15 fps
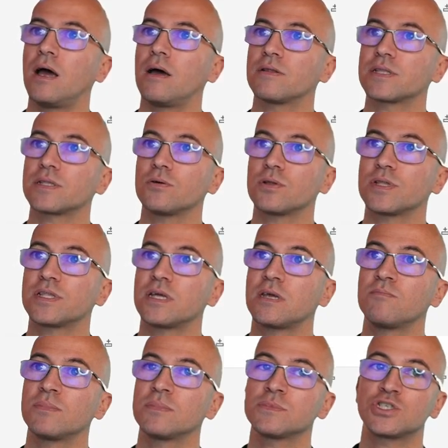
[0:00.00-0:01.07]
so
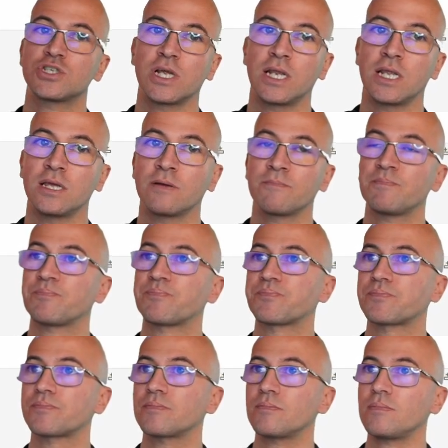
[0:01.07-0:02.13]
same training
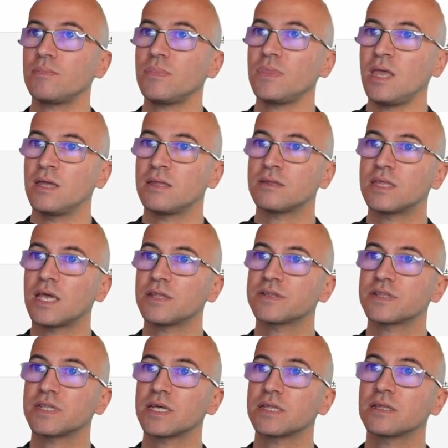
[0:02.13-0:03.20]
and test
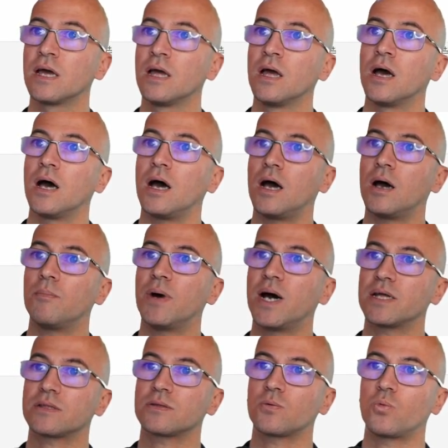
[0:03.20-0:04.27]
set, uh,
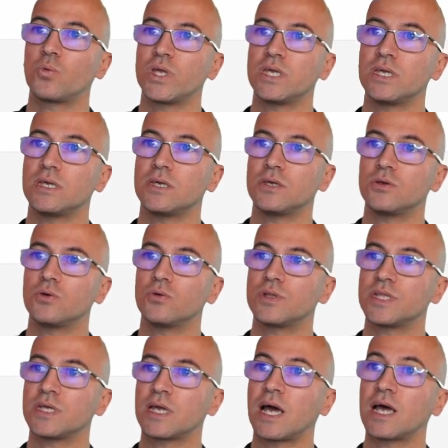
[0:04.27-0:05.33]
but we
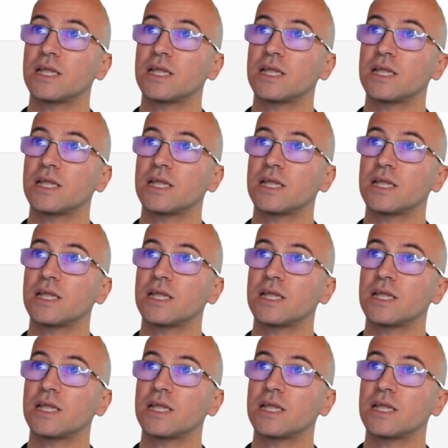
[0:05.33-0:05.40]
using a